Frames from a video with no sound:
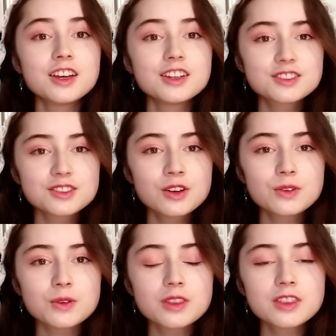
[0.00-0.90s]

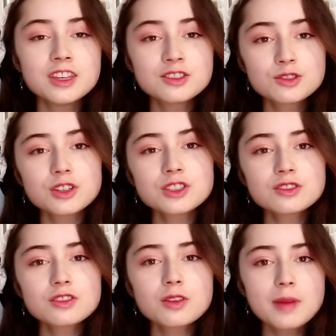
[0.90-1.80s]
So the
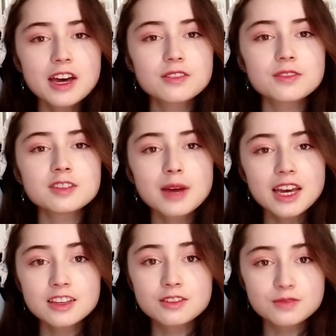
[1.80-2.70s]
instructions on the back of this
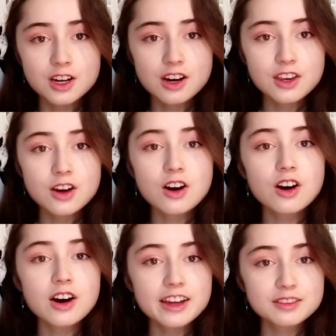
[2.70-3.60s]
packet of dye
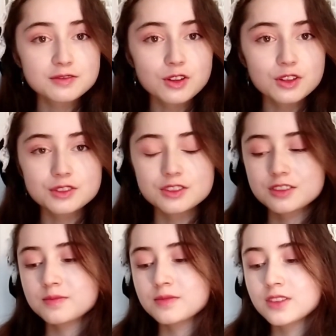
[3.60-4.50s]
are as
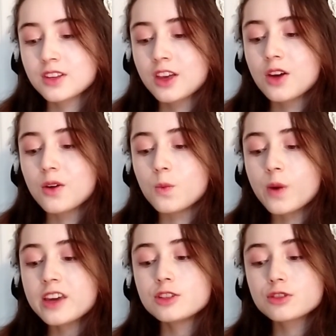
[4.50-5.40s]
follows.
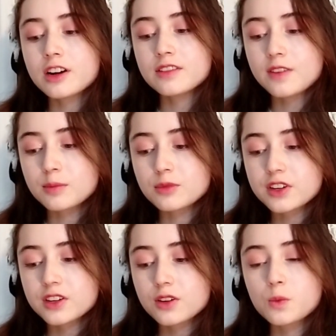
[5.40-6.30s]
Weigh dry
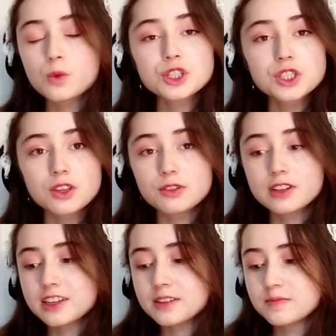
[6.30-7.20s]
fabric, wash
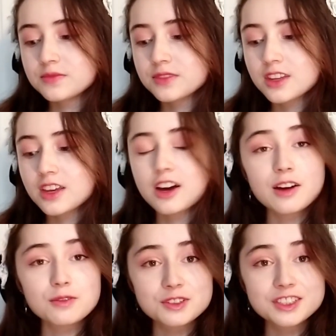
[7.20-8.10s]
thoroughly.
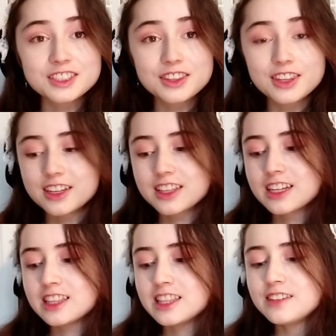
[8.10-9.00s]
I've already done that.
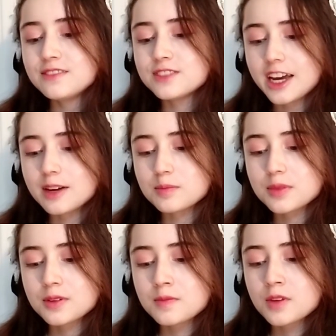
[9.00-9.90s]
Leave damp.
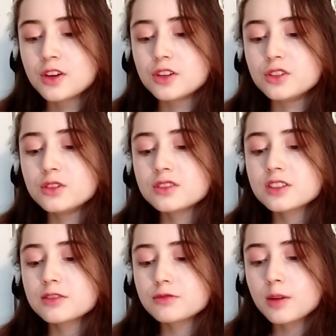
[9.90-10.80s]

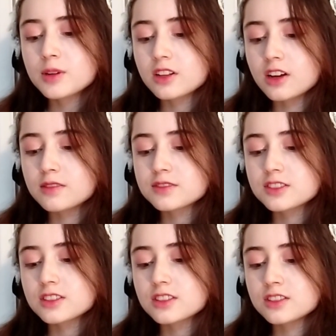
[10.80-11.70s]
Using rubber gloves,
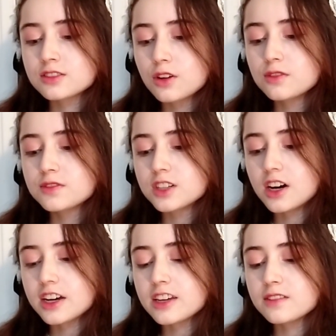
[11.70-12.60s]
dissolve
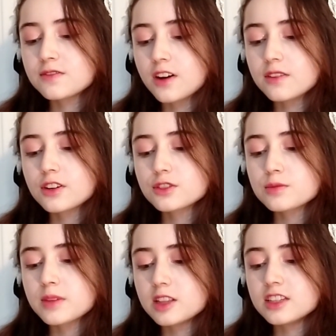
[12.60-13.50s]
dye in 500
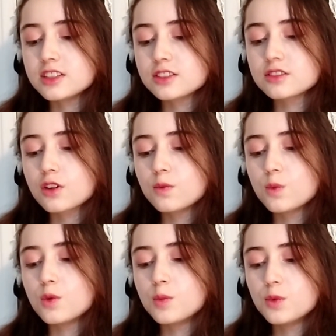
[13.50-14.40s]
milliliters of
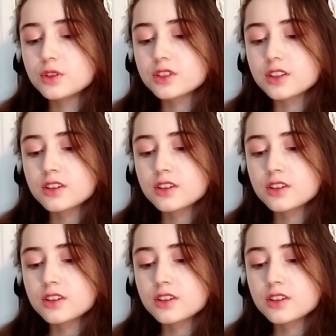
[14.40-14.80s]
warm water.